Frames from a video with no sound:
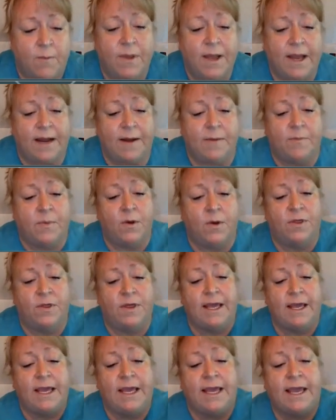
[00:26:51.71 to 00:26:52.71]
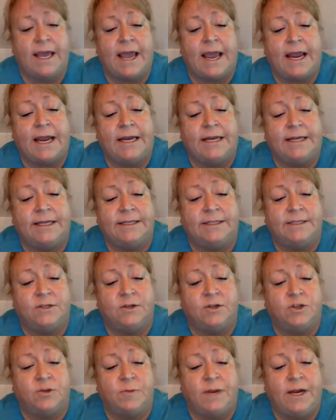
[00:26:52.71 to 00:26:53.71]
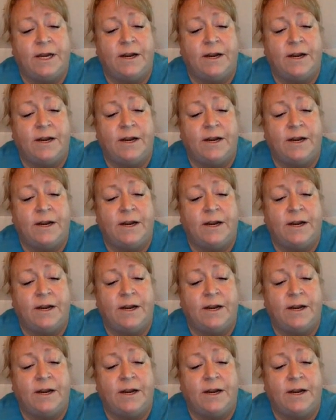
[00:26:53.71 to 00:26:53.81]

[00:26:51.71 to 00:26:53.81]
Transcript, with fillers: but both he and his social